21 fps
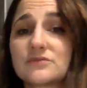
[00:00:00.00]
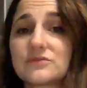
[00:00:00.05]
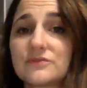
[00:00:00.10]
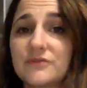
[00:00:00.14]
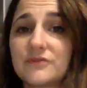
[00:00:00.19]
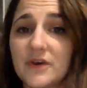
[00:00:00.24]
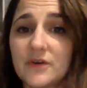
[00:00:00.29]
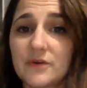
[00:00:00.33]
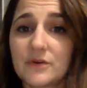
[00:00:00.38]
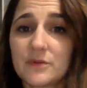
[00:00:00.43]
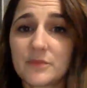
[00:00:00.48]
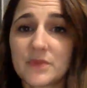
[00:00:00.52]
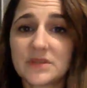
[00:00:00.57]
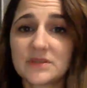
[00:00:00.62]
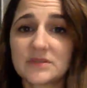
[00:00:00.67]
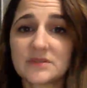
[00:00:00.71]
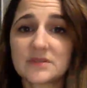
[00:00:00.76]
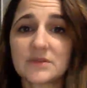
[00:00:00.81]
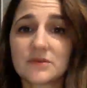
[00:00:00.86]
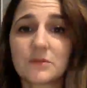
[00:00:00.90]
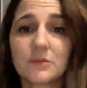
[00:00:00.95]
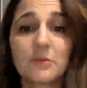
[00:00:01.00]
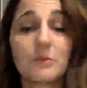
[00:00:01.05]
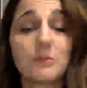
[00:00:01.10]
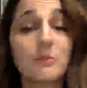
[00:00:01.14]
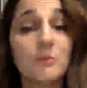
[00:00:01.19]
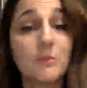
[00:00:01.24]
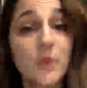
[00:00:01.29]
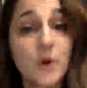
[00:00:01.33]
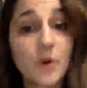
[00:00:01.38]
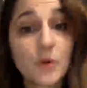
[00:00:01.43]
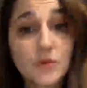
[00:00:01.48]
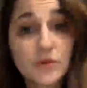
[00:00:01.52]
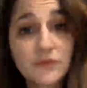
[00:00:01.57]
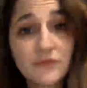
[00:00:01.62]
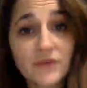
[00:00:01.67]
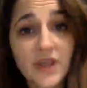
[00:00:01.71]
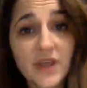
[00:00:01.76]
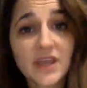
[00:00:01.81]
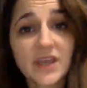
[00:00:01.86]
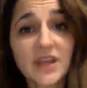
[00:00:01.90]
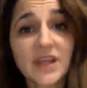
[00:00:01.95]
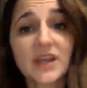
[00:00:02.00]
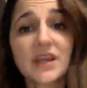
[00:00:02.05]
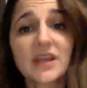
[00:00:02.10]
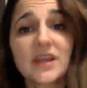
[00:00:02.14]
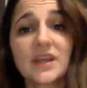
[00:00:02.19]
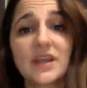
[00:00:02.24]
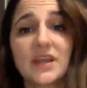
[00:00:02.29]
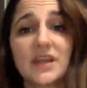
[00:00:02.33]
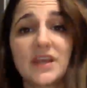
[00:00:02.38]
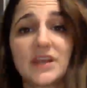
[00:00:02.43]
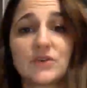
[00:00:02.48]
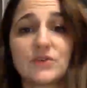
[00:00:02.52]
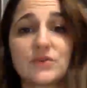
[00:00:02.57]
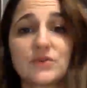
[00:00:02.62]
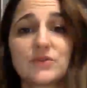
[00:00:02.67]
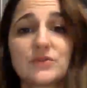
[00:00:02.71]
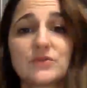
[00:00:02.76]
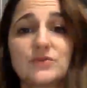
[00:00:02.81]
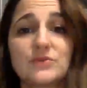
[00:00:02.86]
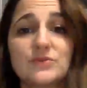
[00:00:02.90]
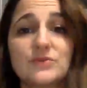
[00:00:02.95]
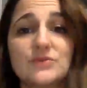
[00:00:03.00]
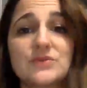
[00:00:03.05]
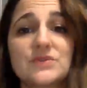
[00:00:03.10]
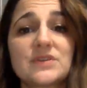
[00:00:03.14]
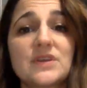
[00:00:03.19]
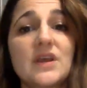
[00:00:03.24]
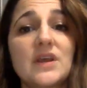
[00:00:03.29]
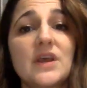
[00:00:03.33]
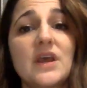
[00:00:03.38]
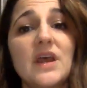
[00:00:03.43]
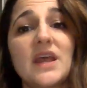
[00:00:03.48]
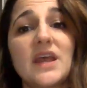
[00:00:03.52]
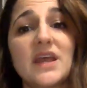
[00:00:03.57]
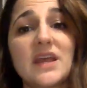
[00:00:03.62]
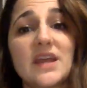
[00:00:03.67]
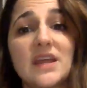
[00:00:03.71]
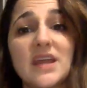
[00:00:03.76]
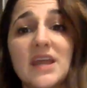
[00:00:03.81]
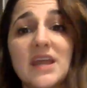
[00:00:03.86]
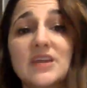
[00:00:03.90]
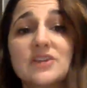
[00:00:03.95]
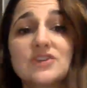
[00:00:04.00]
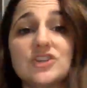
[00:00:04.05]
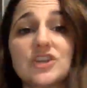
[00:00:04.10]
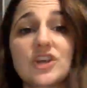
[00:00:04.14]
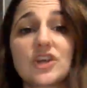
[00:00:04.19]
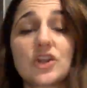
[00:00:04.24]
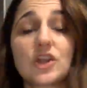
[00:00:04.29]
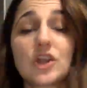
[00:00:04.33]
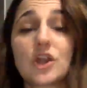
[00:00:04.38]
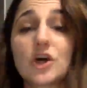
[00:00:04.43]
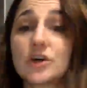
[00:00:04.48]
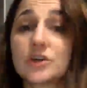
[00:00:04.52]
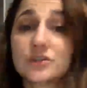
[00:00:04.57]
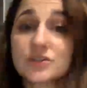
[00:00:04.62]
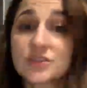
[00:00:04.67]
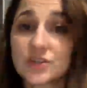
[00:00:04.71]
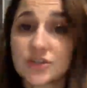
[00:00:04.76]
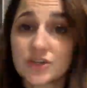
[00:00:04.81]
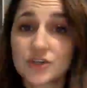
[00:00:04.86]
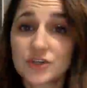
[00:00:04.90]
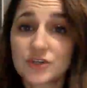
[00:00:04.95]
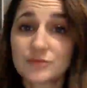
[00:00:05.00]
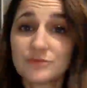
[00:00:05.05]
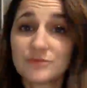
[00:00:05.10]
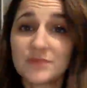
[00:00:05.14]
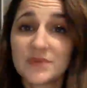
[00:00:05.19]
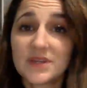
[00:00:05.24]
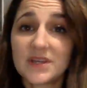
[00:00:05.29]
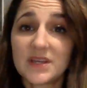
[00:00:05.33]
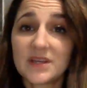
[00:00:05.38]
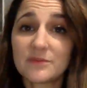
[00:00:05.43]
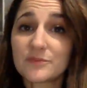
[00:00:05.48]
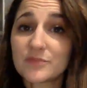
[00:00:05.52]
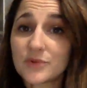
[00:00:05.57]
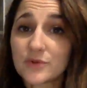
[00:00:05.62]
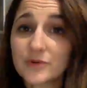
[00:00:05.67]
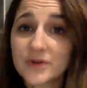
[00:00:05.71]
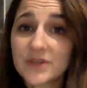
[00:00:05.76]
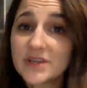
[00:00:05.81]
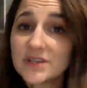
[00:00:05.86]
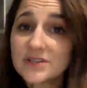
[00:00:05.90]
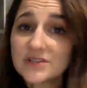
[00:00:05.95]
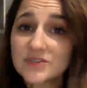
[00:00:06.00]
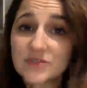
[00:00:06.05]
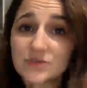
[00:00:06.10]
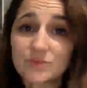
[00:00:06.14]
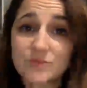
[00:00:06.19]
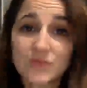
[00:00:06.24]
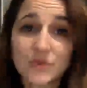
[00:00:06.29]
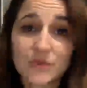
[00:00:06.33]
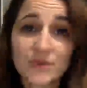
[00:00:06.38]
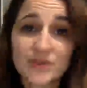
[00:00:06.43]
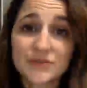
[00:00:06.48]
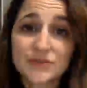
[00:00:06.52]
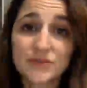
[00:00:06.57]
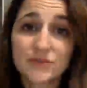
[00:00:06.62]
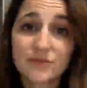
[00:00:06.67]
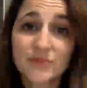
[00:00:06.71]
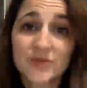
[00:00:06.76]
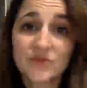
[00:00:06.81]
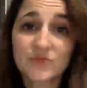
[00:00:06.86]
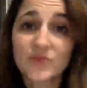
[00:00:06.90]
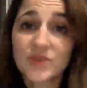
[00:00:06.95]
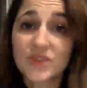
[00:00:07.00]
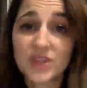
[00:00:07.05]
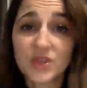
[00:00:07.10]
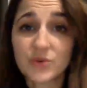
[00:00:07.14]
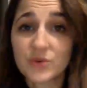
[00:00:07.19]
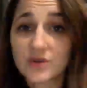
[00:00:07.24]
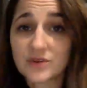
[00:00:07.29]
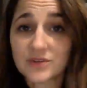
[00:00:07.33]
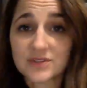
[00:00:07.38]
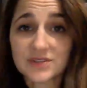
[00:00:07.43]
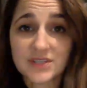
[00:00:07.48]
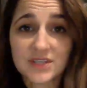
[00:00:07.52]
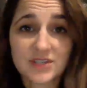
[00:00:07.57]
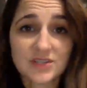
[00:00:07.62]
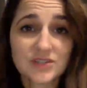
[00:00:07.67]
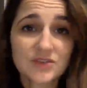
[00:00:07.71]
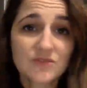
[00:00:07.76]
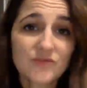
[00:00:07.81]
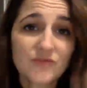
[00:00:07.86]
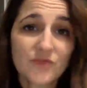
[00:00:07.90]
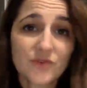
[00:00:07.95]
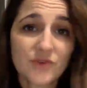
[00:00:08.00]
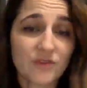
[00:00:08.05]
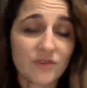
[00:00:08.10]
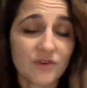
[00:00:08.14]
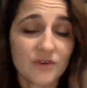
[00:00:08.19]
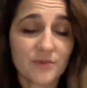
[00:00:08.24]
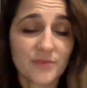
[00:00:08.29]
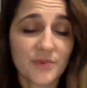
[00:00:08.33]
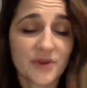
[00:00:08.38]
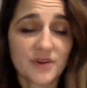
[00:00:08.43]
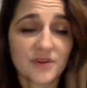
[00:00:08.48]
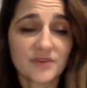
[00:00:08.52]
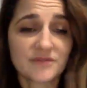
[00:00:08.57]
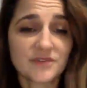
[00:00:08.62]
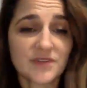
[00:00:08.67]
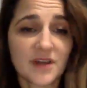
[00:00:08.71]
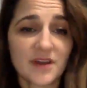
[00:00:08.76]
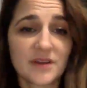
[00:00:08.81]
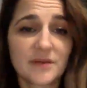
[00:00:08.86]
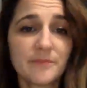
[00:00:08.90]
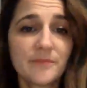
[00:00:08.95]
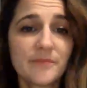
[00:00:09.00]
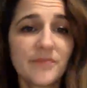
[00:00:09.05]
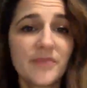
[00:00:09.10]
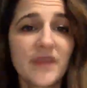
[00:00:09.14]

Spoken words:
development. Motivating includes engaging long-term employees, so employees who have been with the organization for a long period of time.